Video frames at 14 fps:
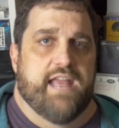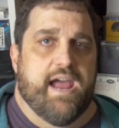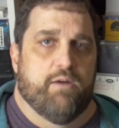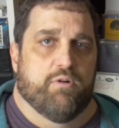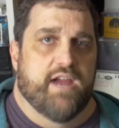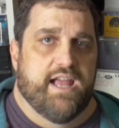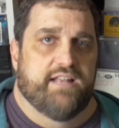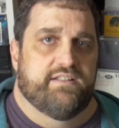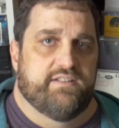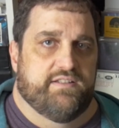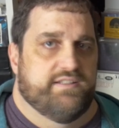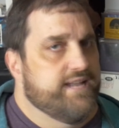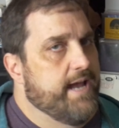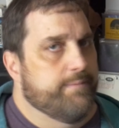Now we're on
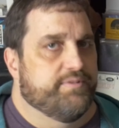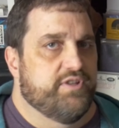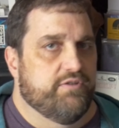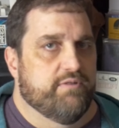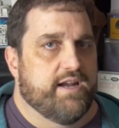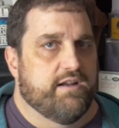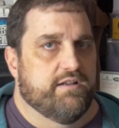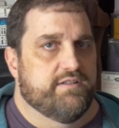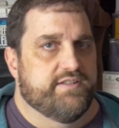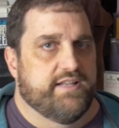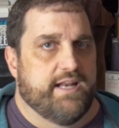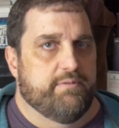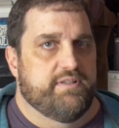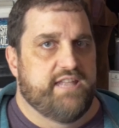to the top two records
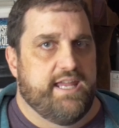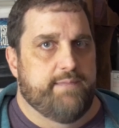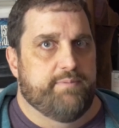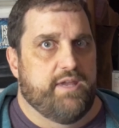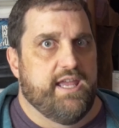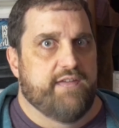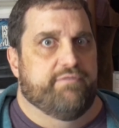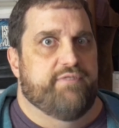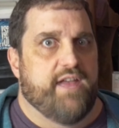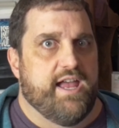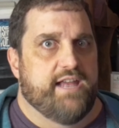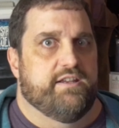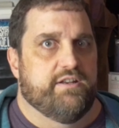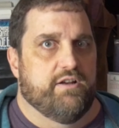that I would keep if
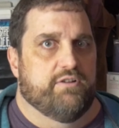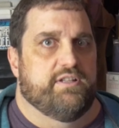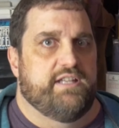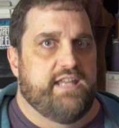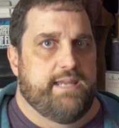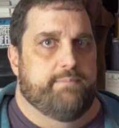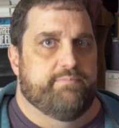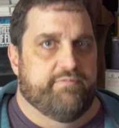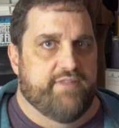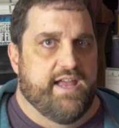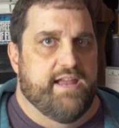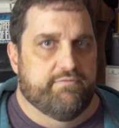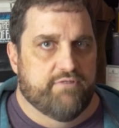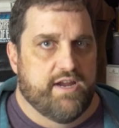I could only keep
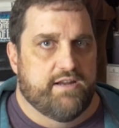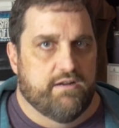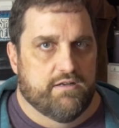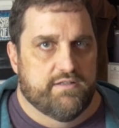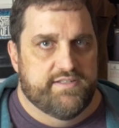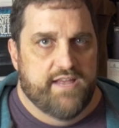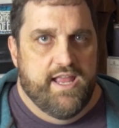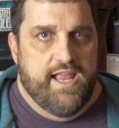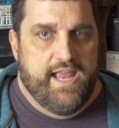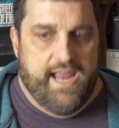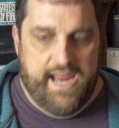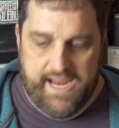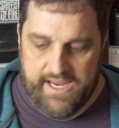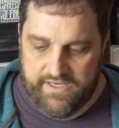five records.
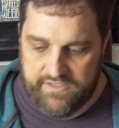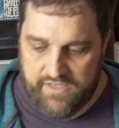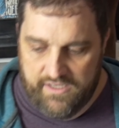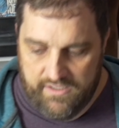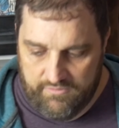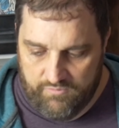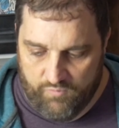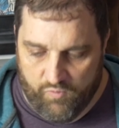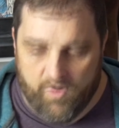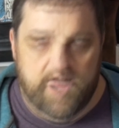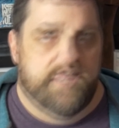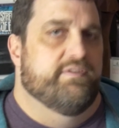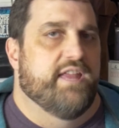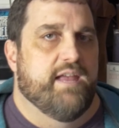And
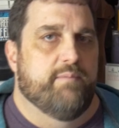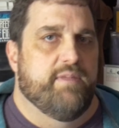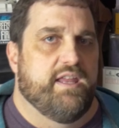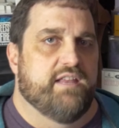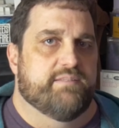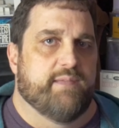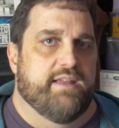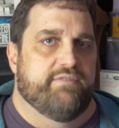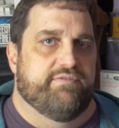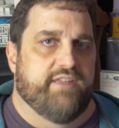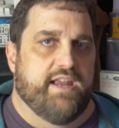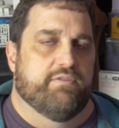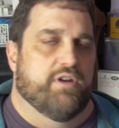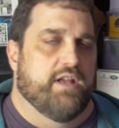one of them is my
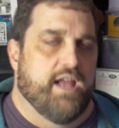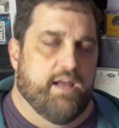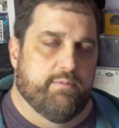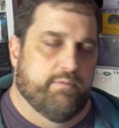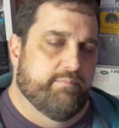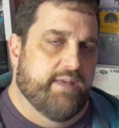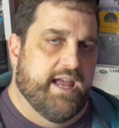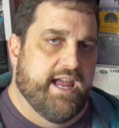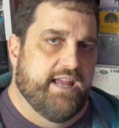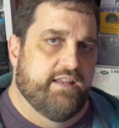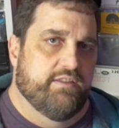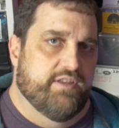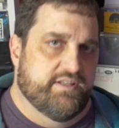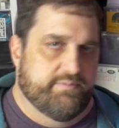favorite album
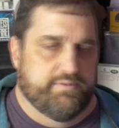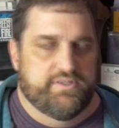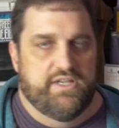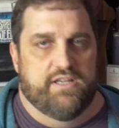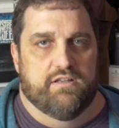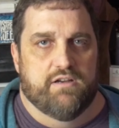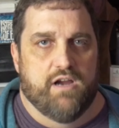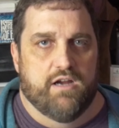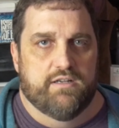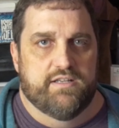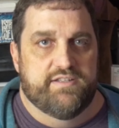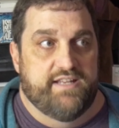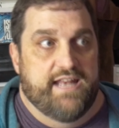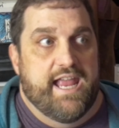by this particular
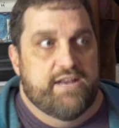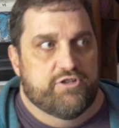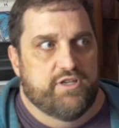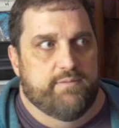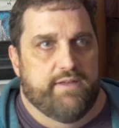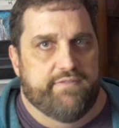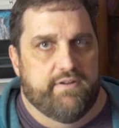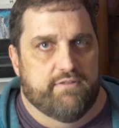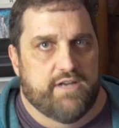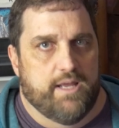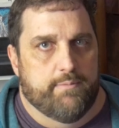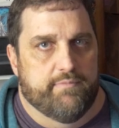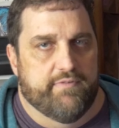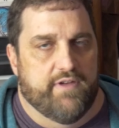artist, and actually my favorite
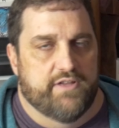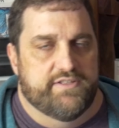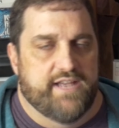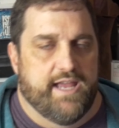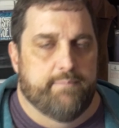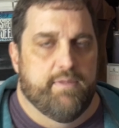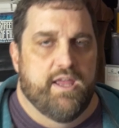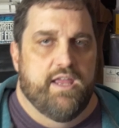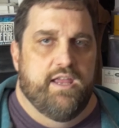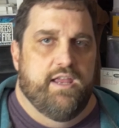album of all time